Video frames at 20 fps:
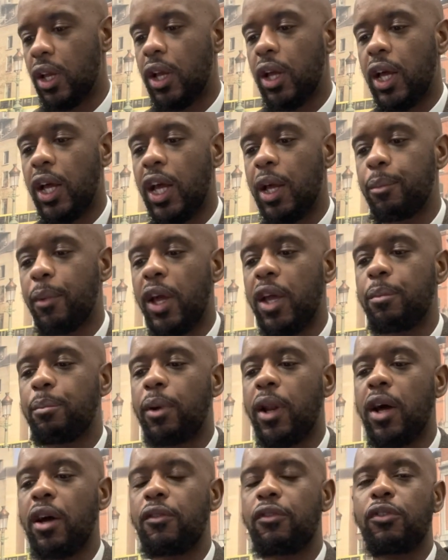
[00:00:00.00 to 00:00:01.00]
a
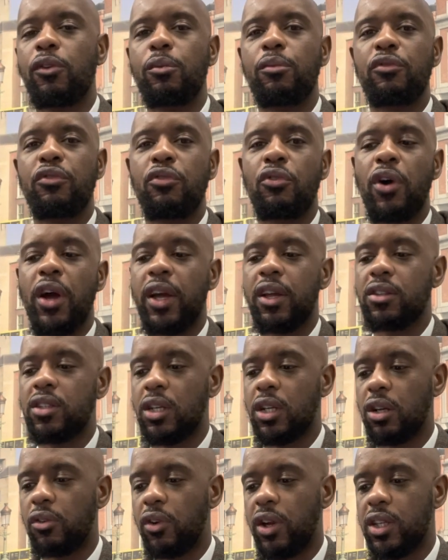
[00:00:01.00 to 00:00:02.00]
platform for
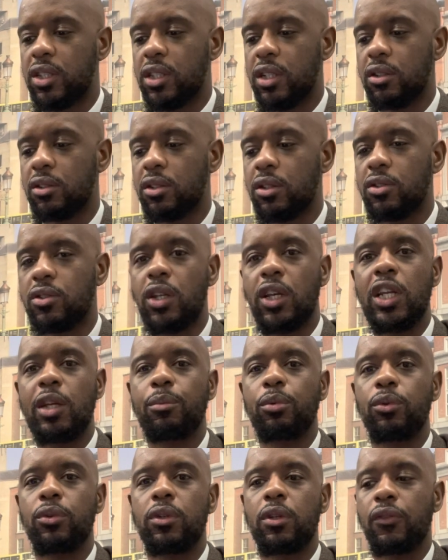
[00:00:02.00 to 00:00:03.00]
accelerating
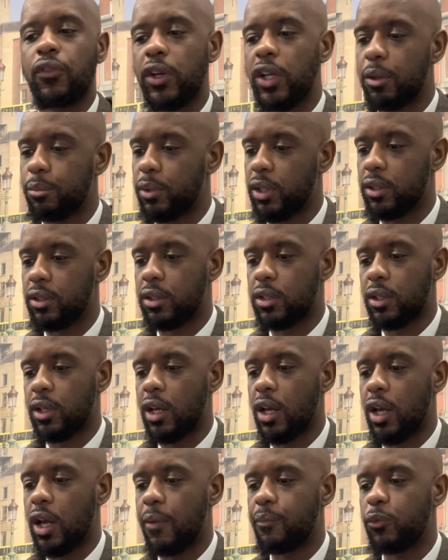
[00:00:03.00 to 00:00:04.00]
sustainable development,
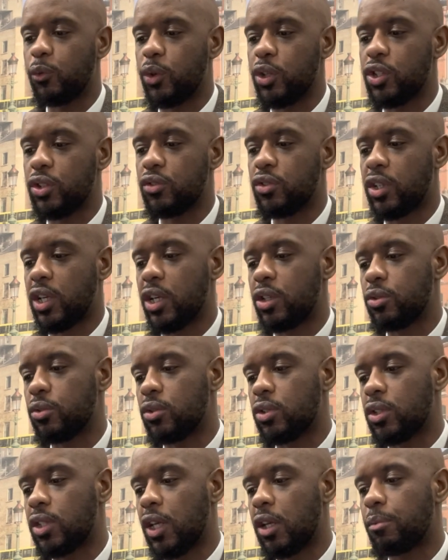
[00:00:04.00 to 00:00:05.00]
which is scheduled
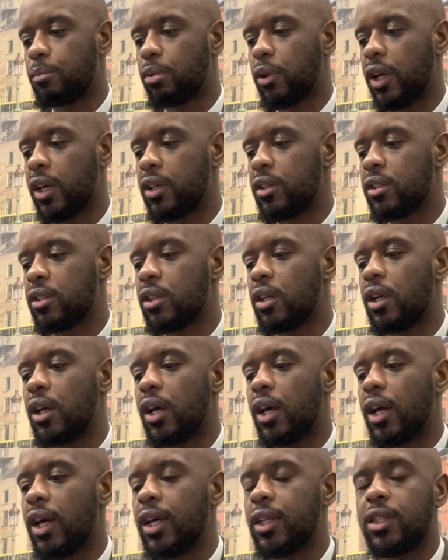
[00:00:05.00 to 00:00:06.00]
to take place
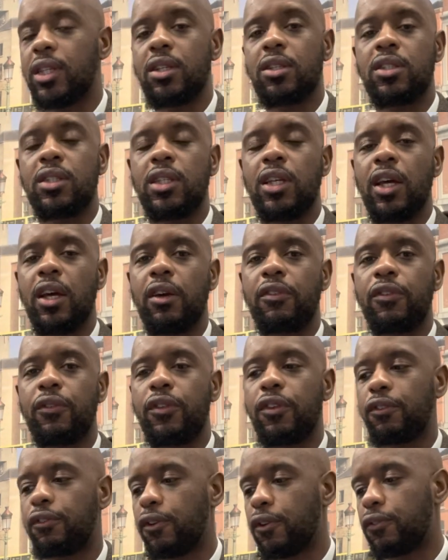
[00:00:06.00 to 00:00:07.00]
this year from
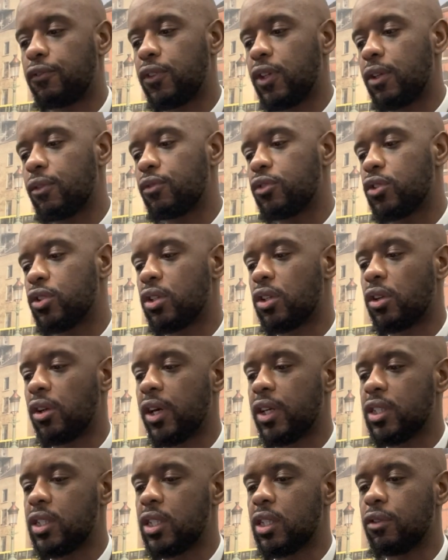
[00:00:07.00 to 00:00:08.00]
the 15th to the
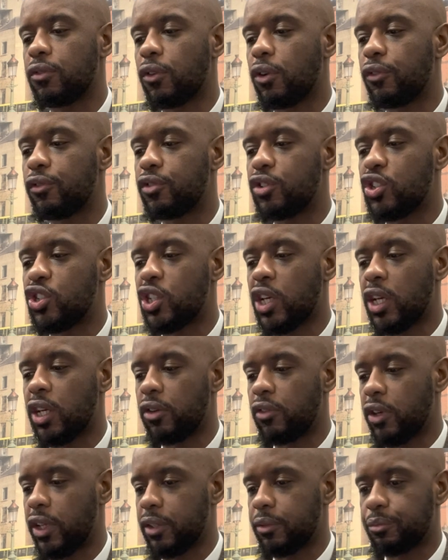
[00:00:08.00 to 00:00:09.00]
19th of
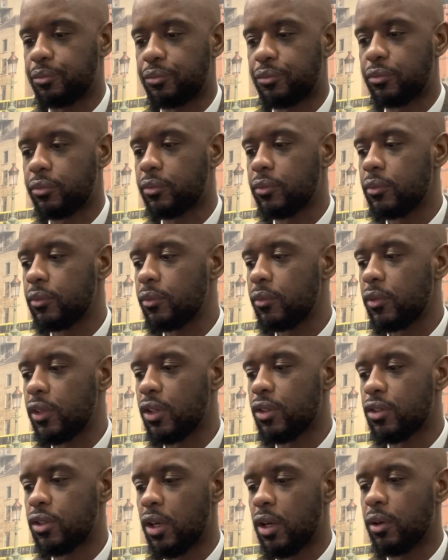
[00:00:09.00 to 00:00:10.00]
January.
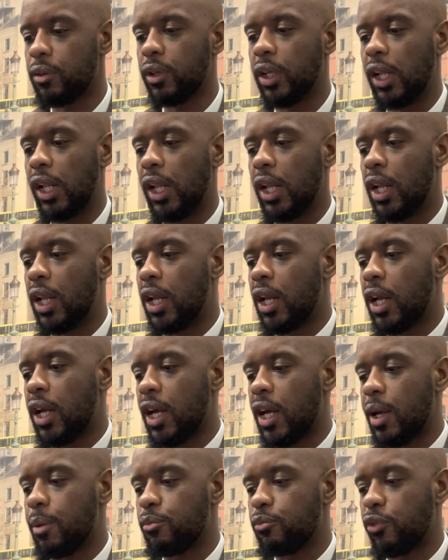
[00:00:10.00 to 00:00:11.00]
So
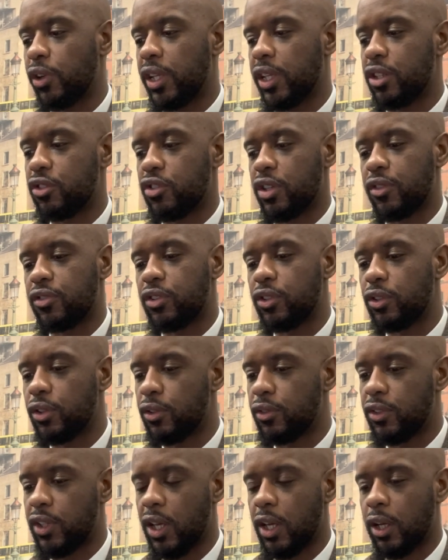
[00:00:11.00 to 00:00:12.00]
really interesting
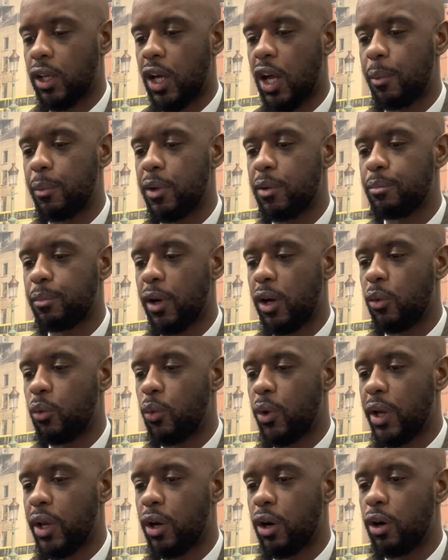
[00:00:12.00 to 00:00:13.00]
news there coming by
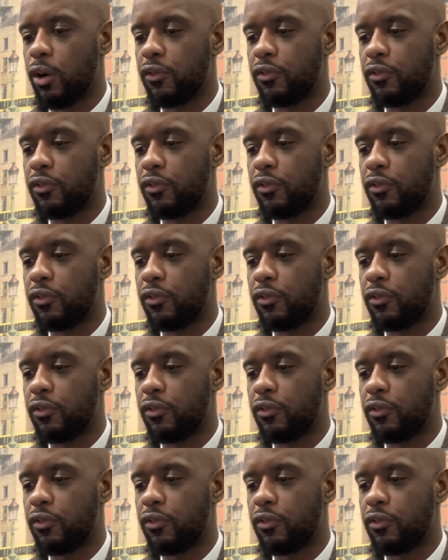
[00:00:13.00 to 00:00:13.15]
way of